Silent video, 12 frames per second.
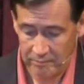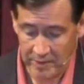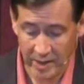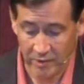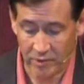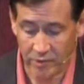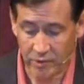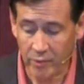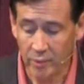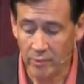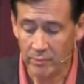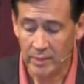I guess it's
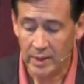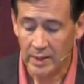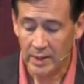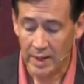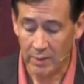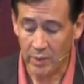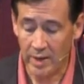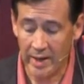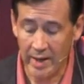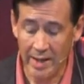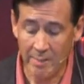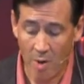true. I
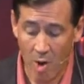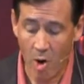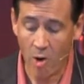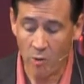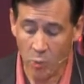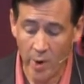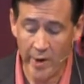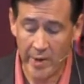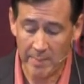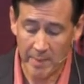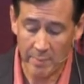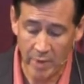really am
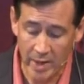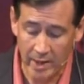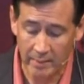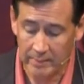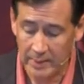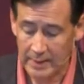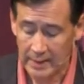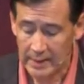hardwiring my brain.